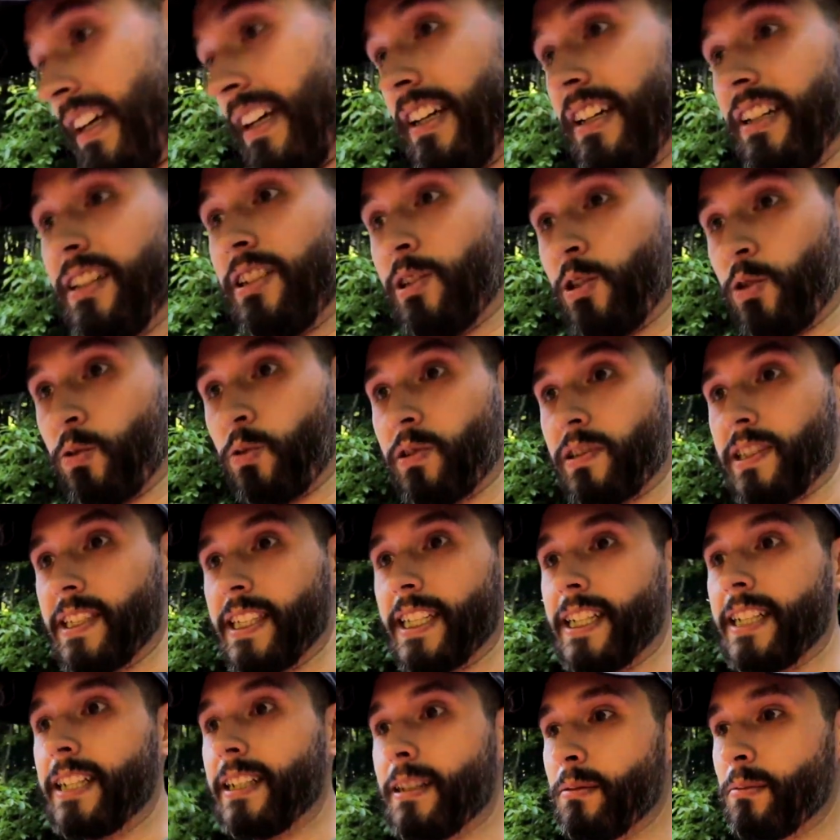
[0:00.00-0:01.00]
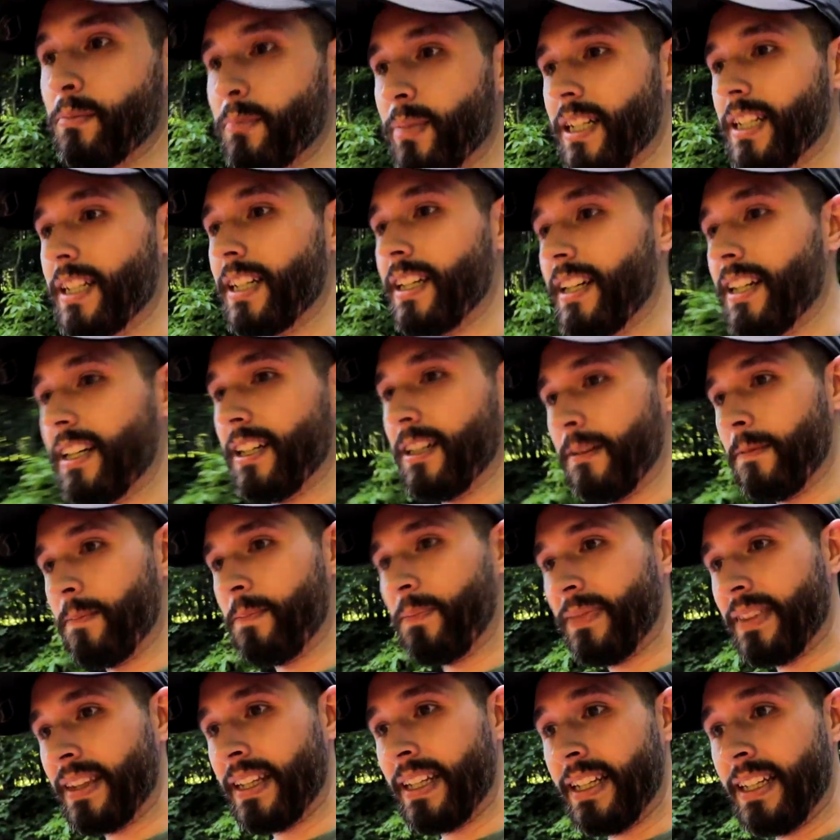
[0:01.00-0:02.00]
shortly, but
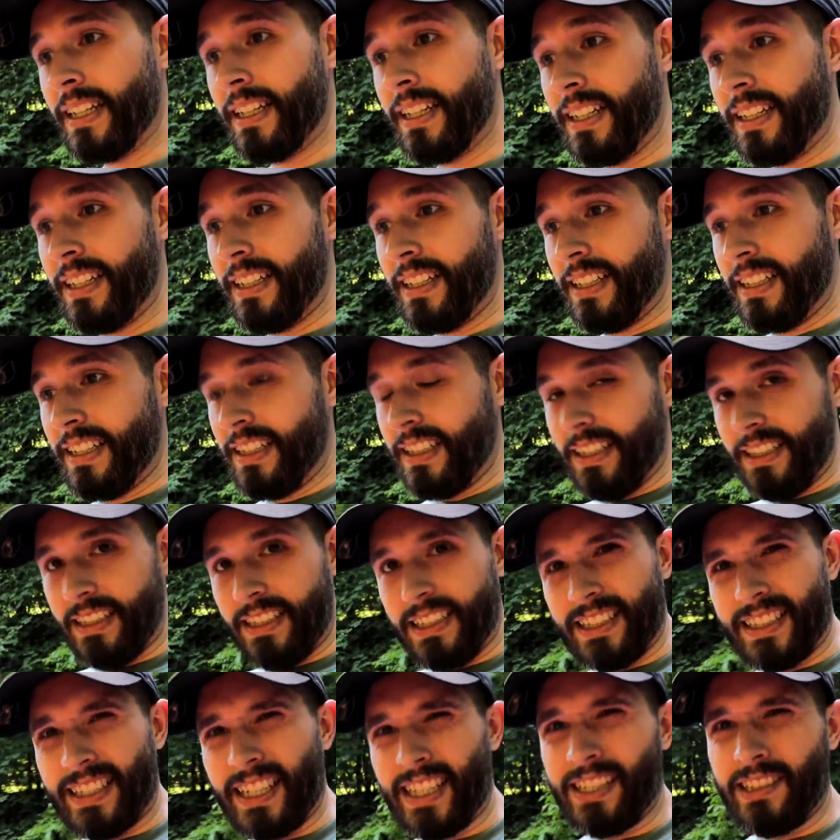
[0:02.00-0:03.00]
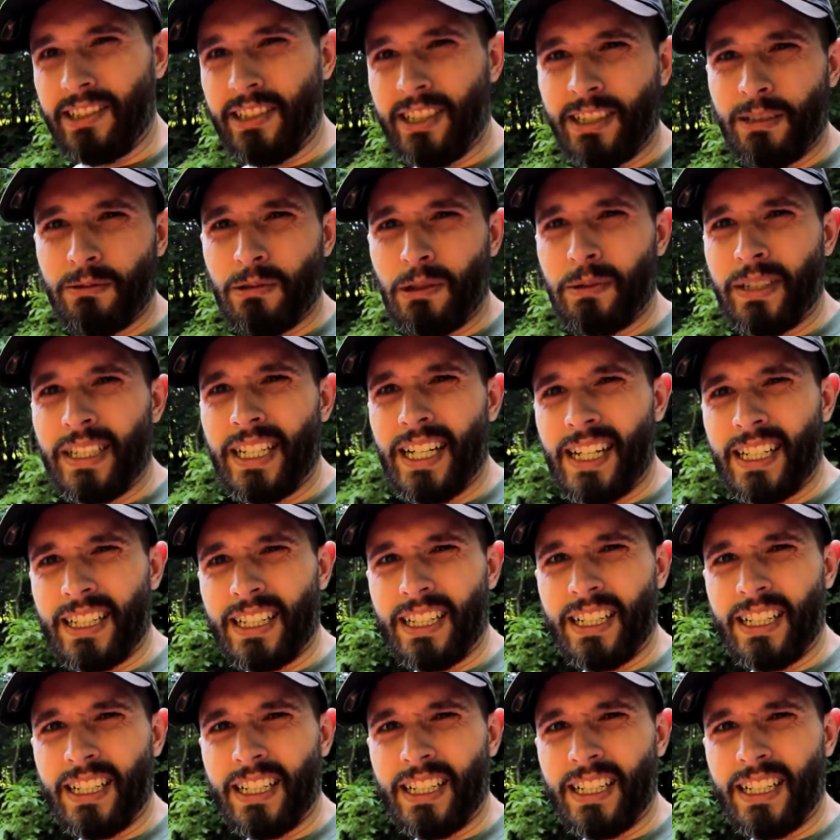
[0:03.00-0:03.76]
let's take a look at what we got.